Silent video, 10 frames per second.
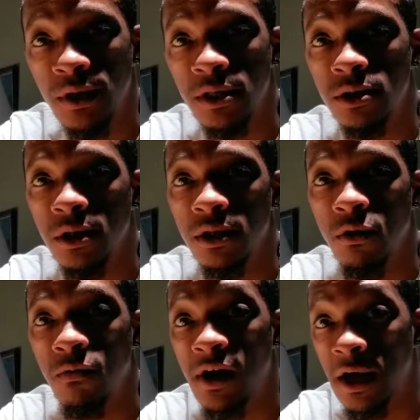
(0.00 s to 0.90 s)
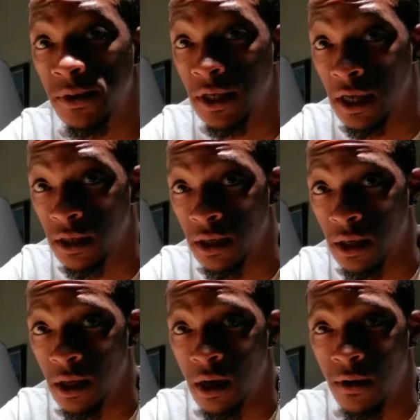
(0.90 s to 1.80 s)
into a low vibe state.
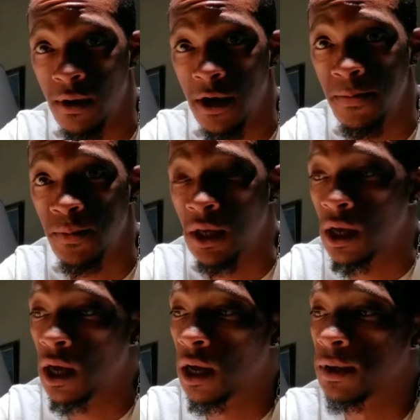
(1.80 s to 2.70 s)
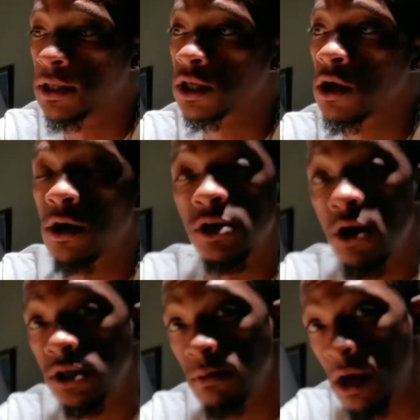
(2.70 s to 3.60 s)
All right. And this card
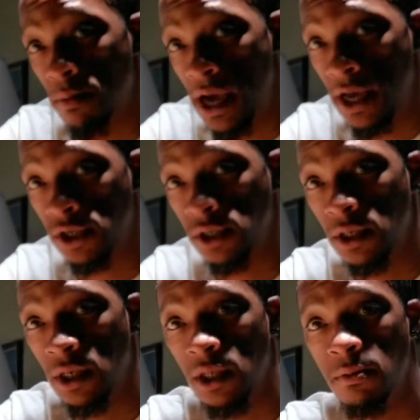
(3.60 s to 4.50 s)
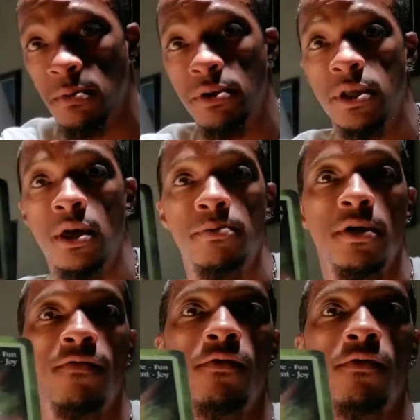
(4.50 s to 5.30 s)
talks about passion. I'll put that up there for